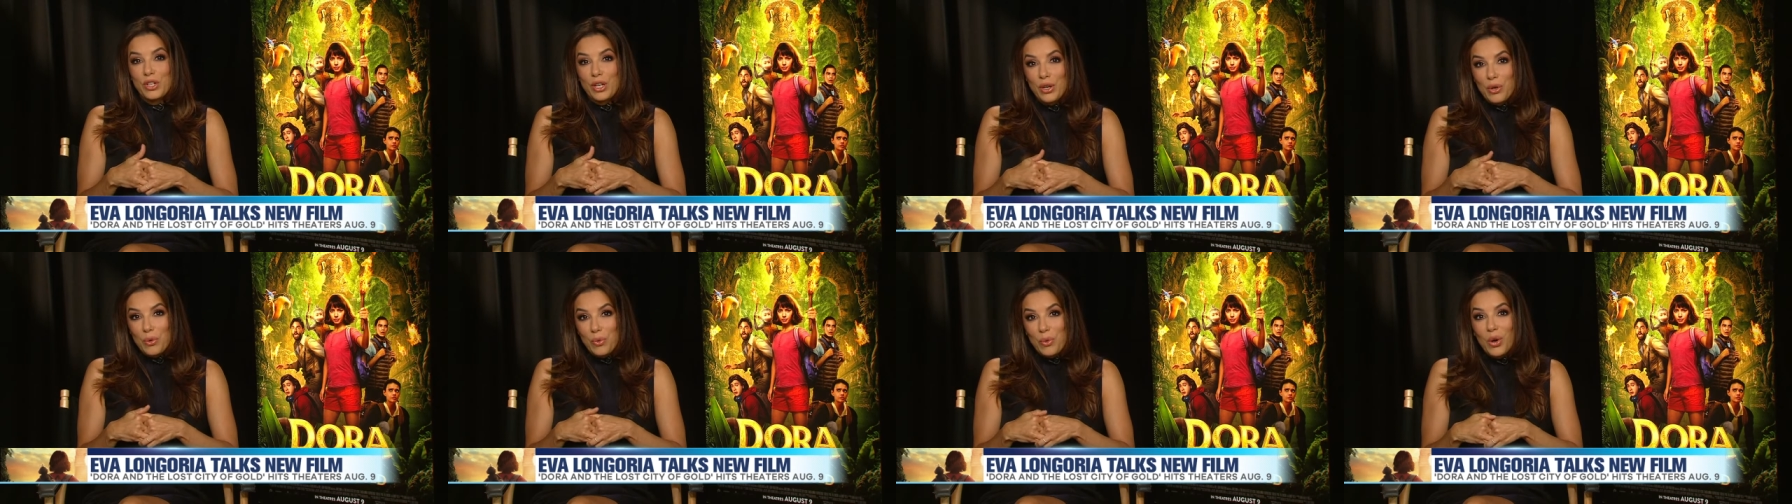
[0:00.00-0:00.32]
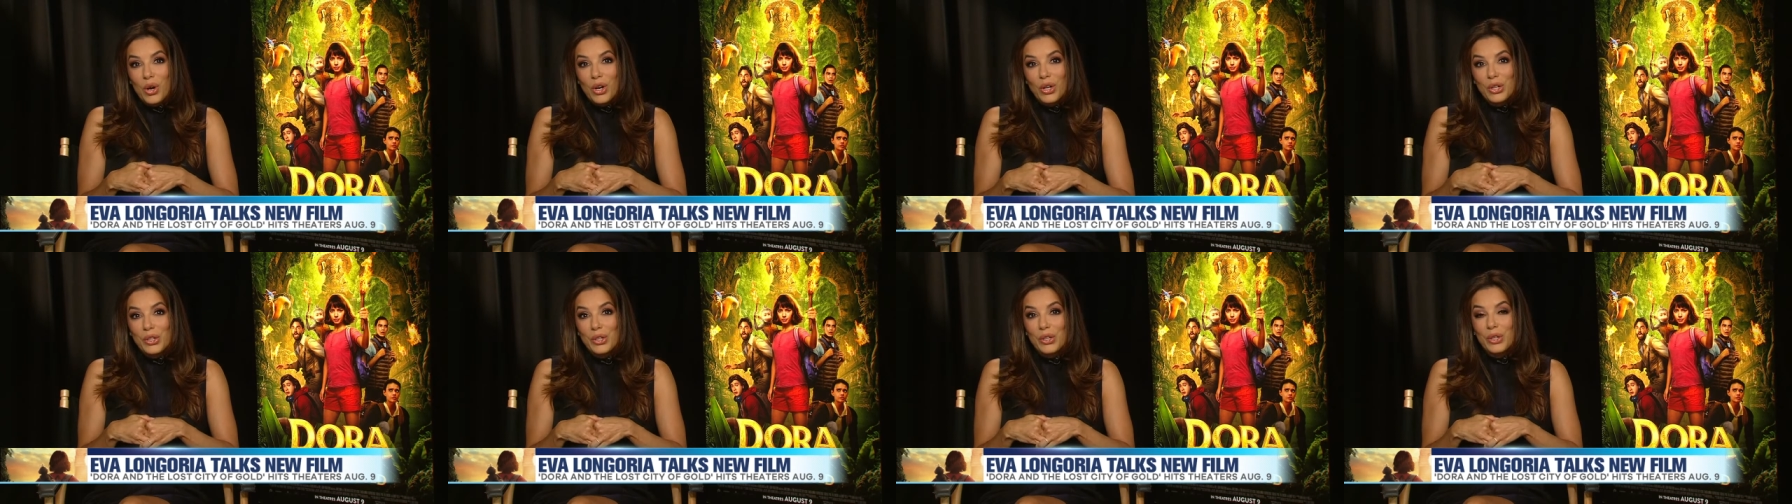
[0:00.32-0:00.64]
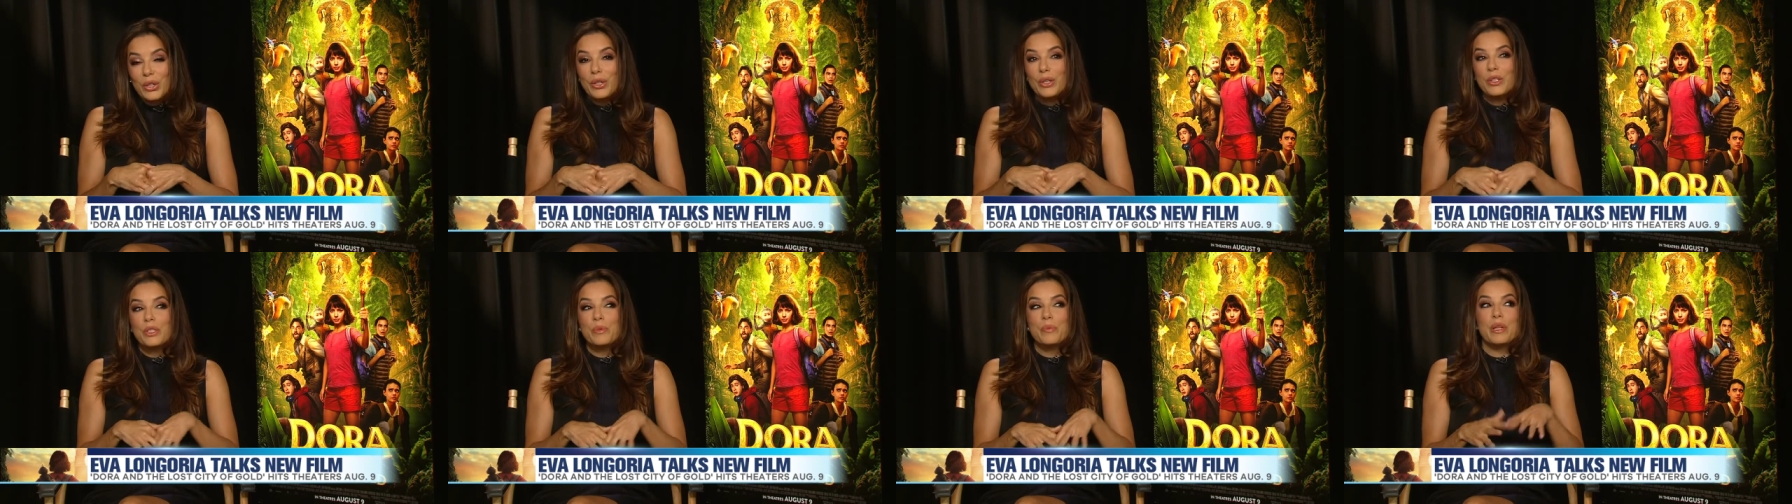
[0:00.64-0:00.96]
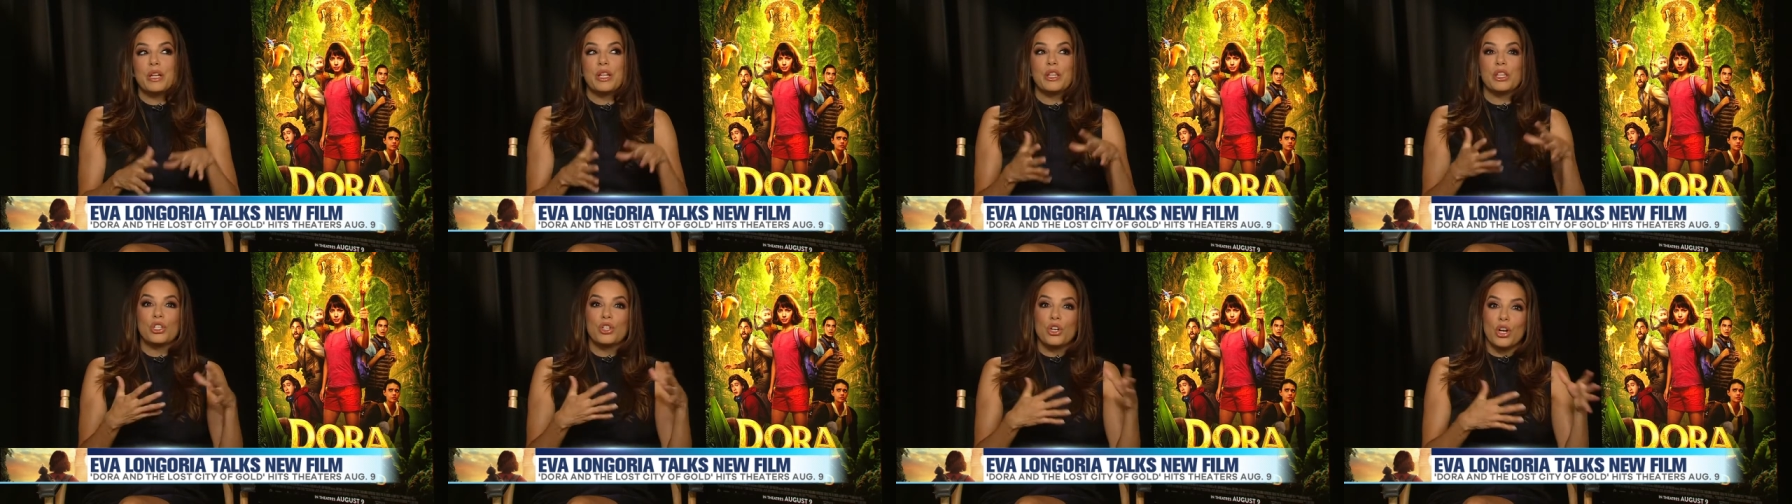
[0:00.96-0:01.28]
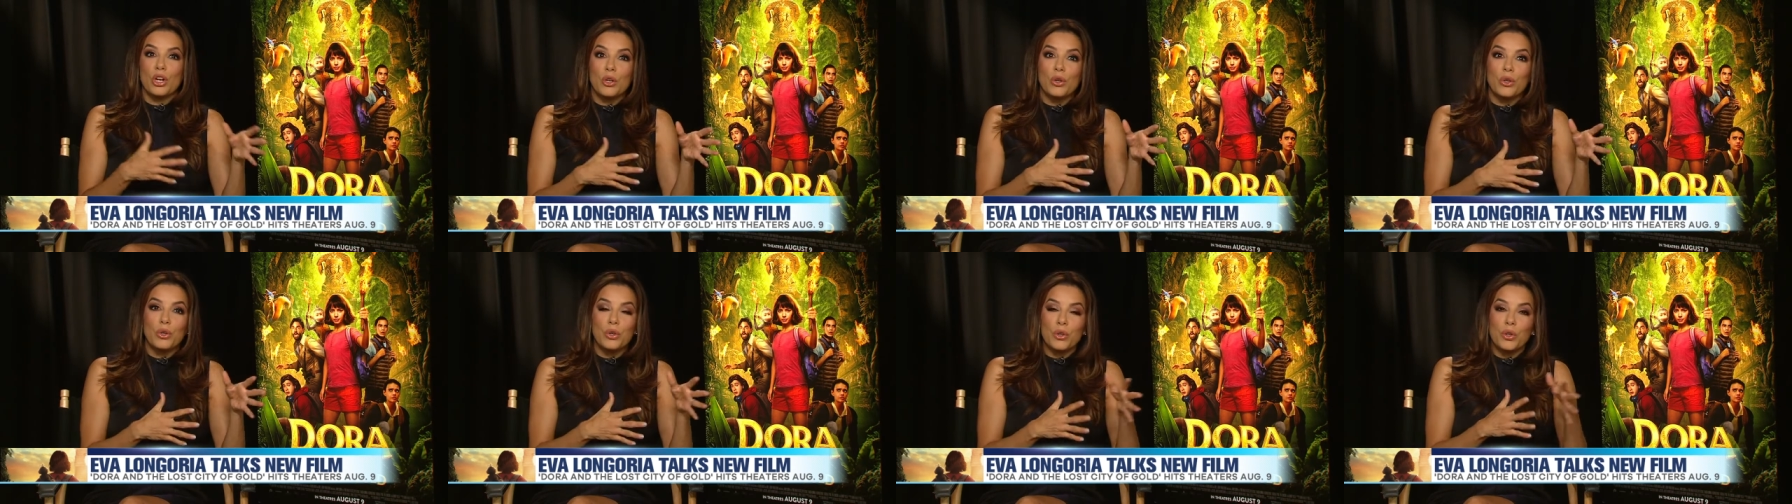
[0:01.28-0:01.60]
out of water, has been in the
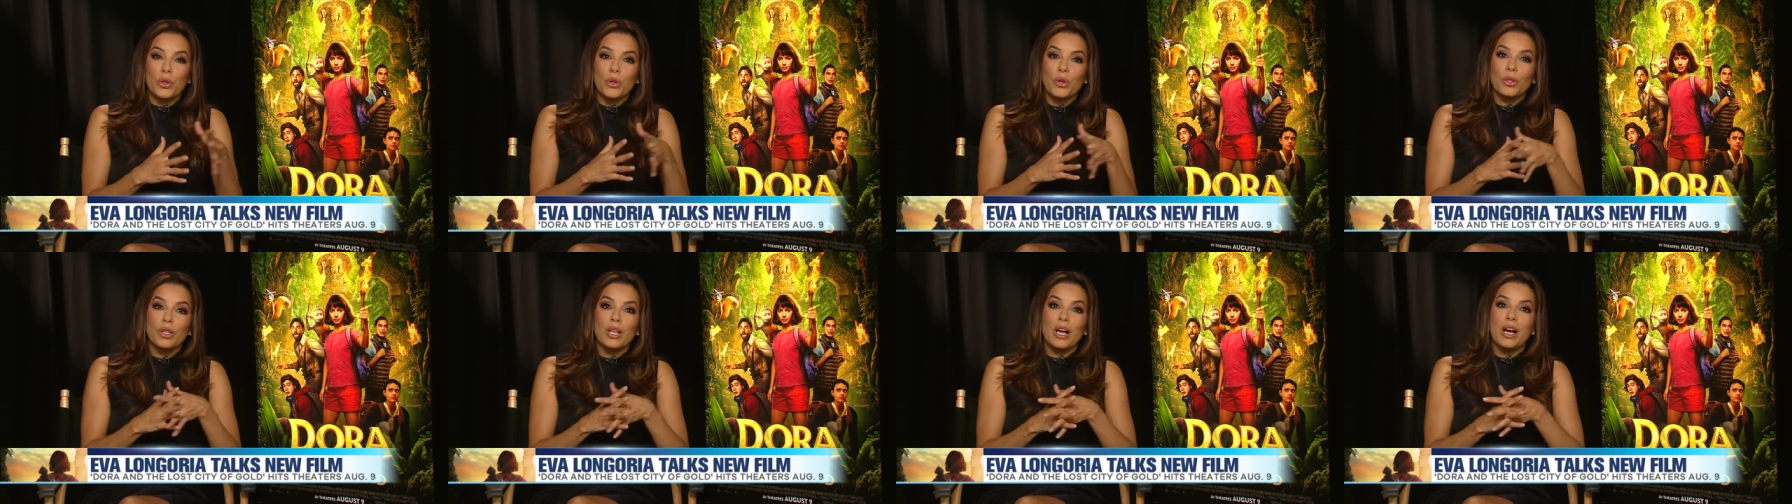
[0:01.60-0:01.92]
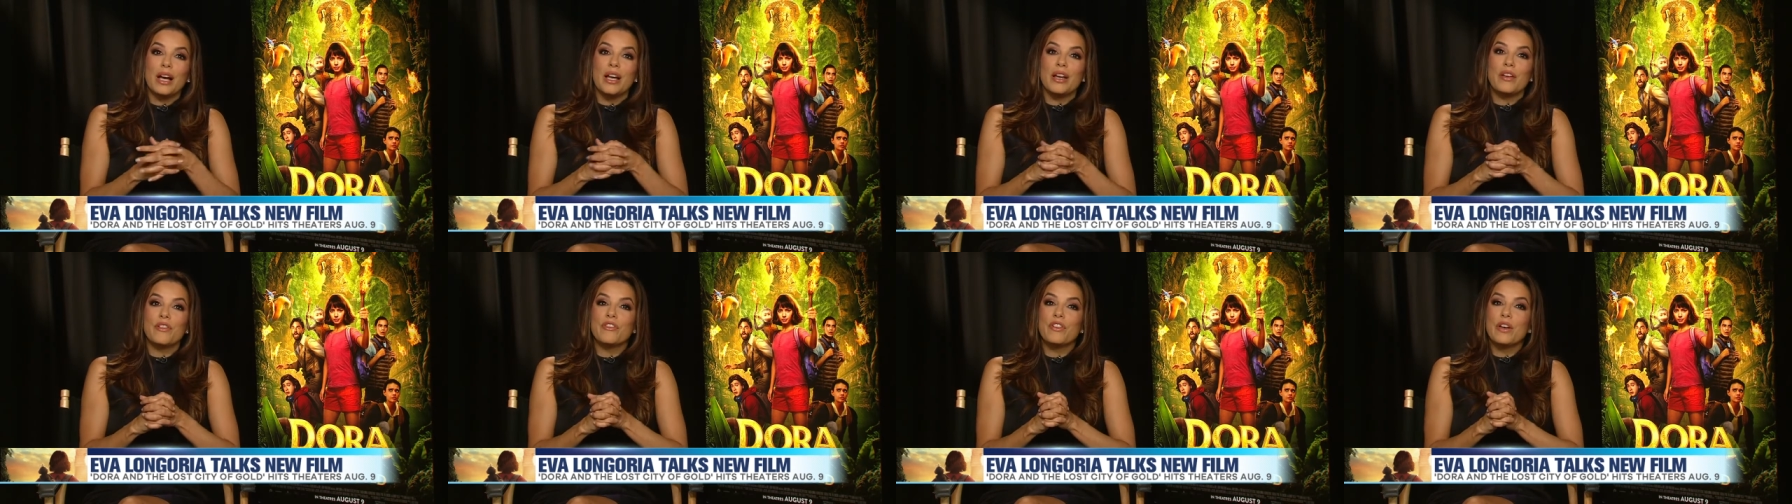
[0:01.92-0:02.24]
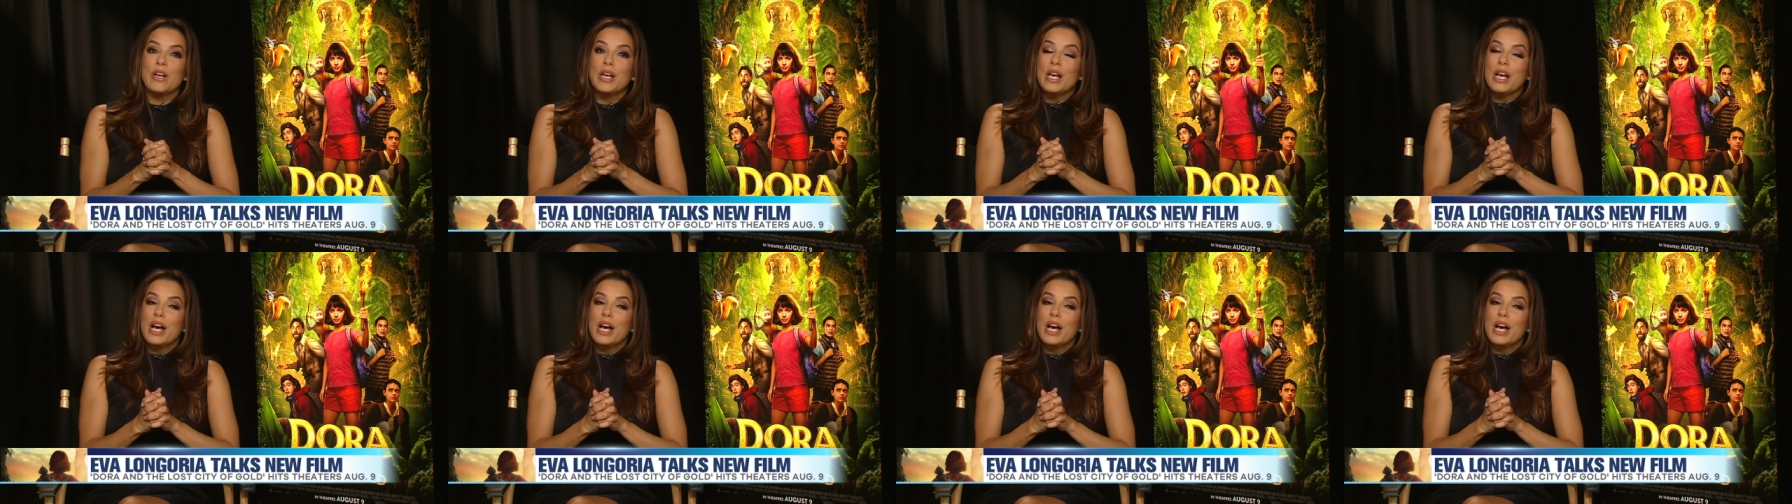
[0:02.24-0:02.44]
jungle her whole life.